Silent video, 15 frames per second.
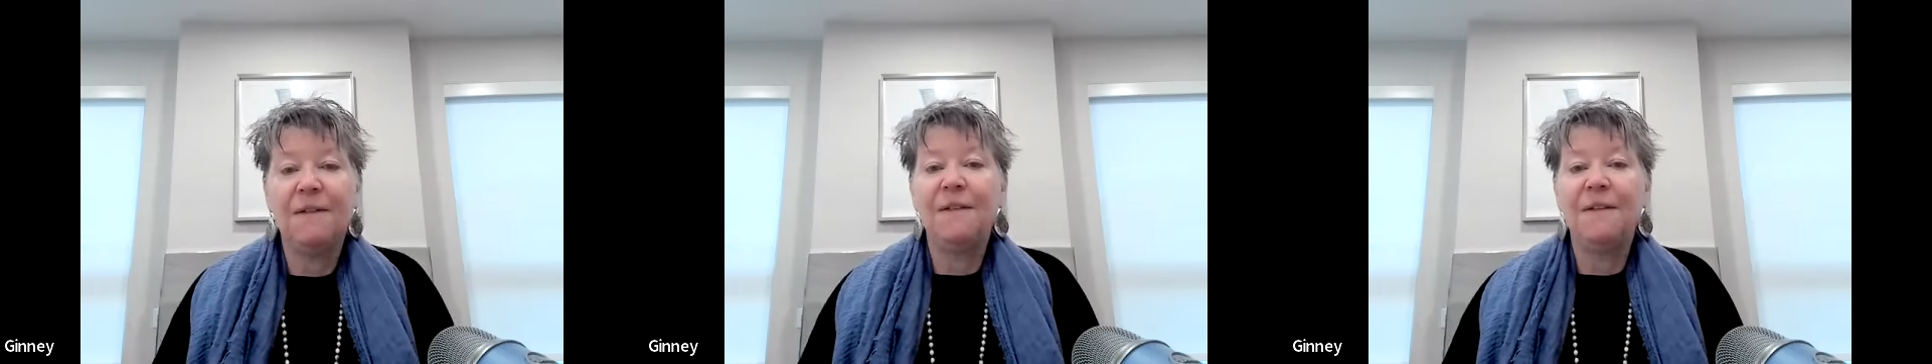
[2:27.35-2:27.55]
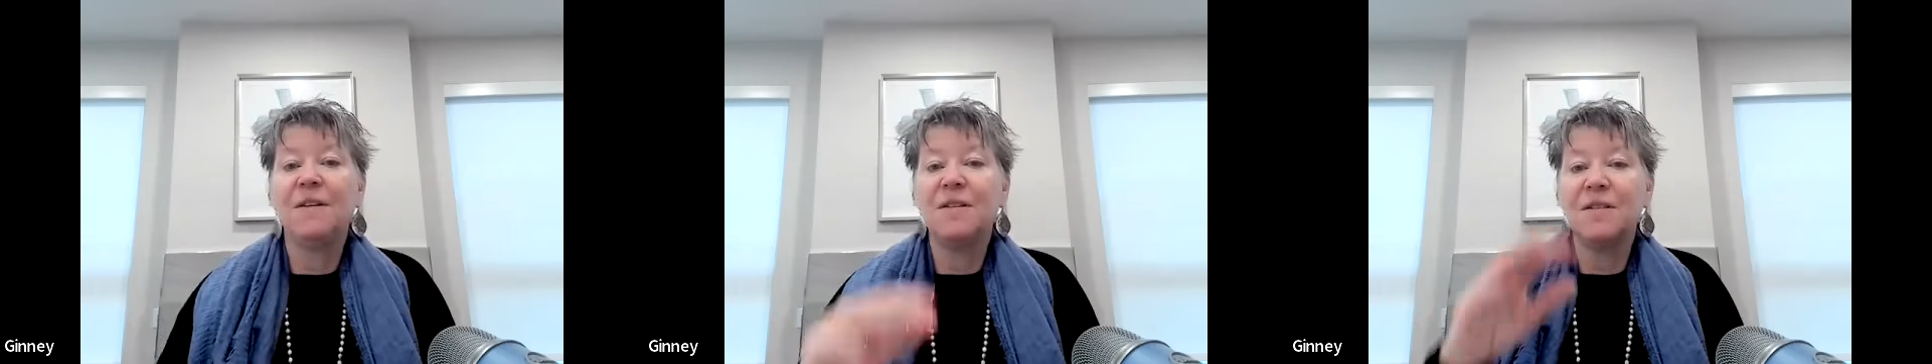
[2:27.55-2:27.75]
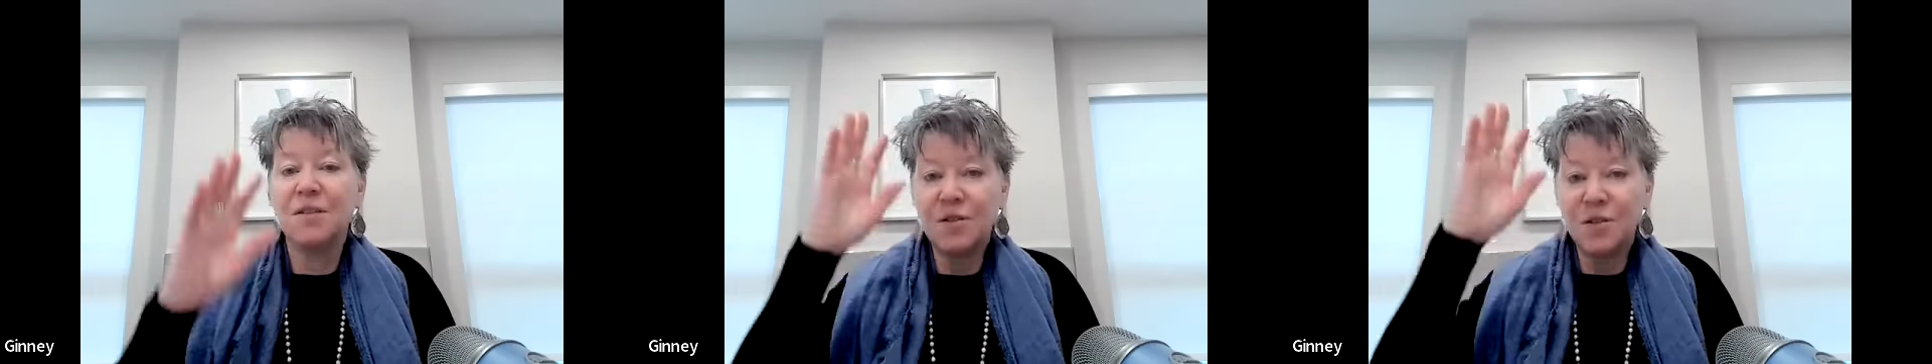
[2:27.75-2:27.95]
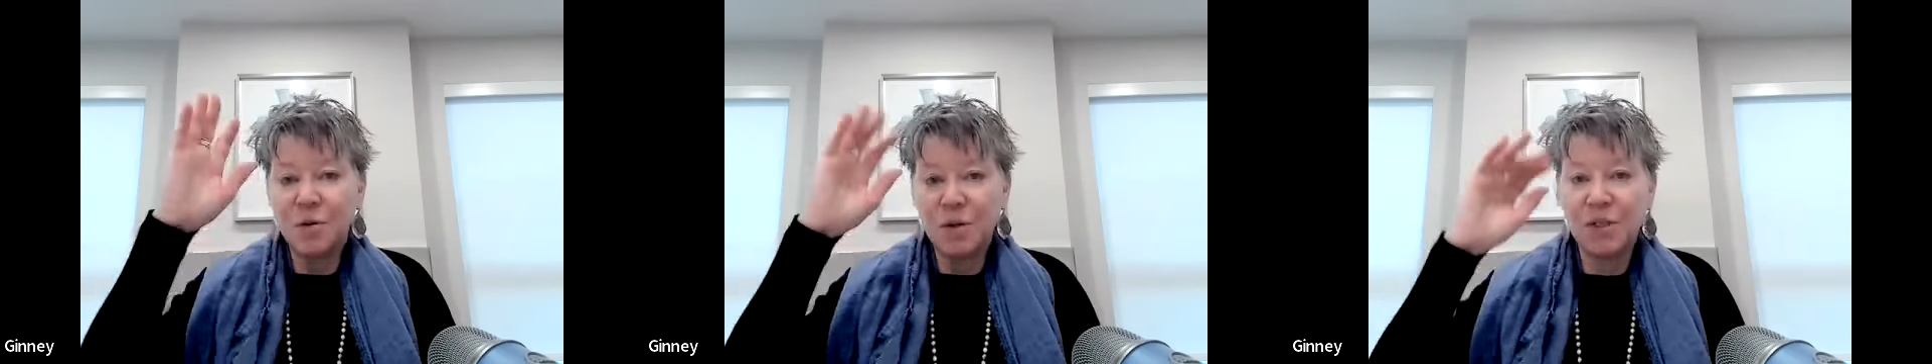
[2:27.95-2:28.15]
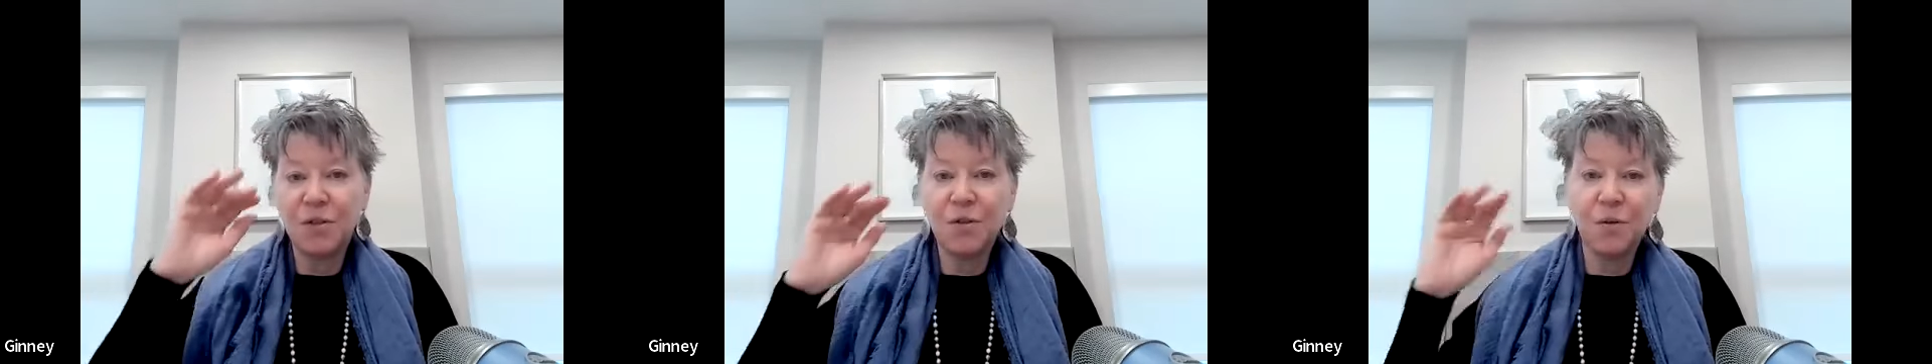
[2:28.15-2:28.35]
because it's
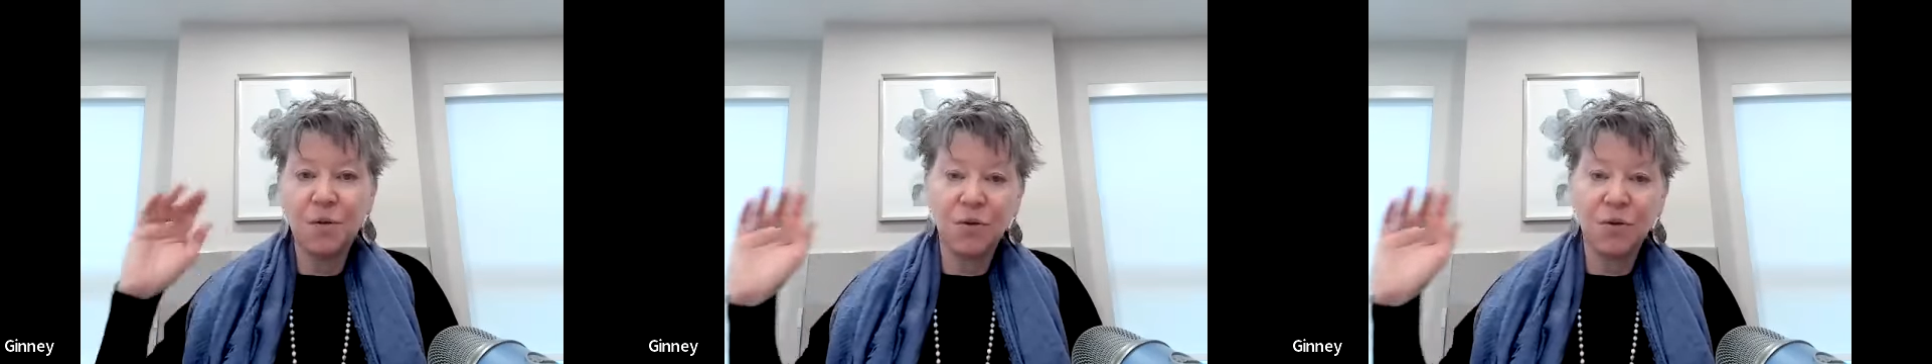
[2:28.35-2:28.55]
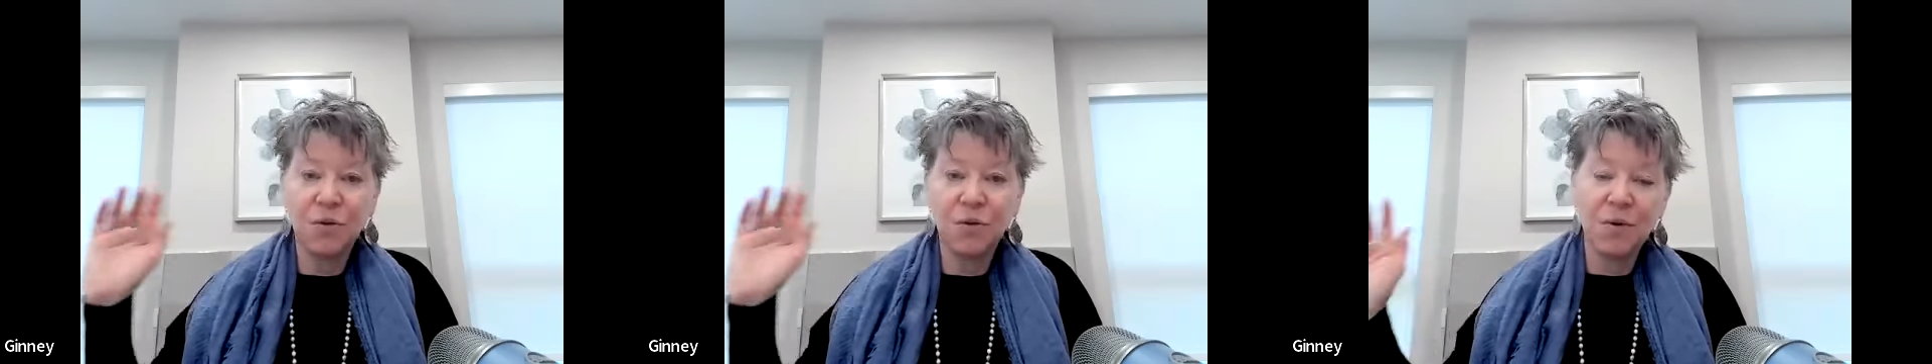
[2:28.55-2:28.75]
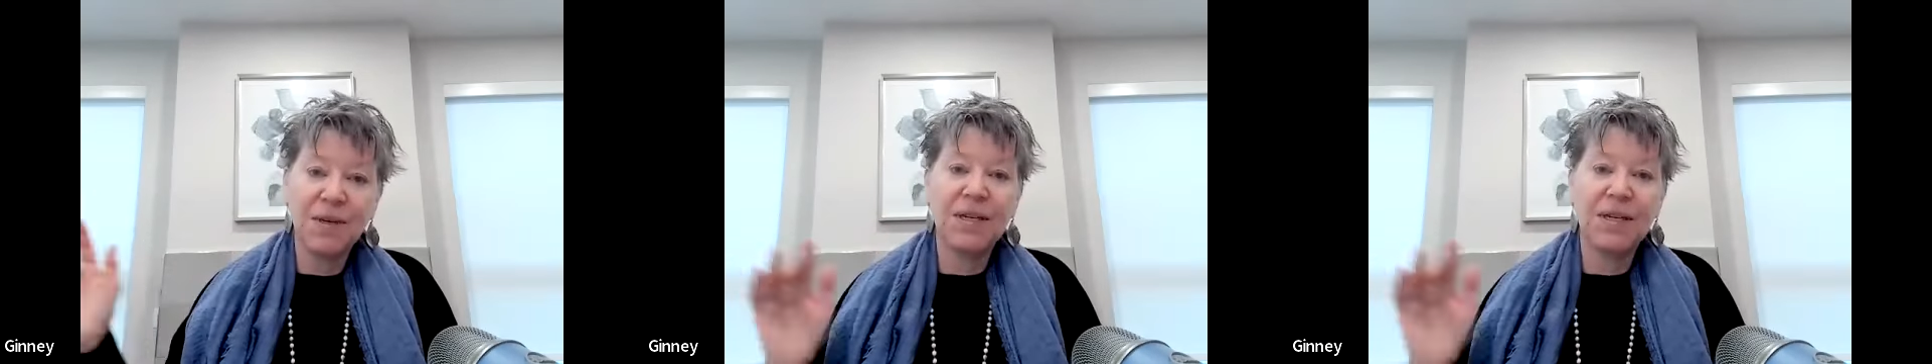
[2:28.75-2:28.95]
going 2 or 3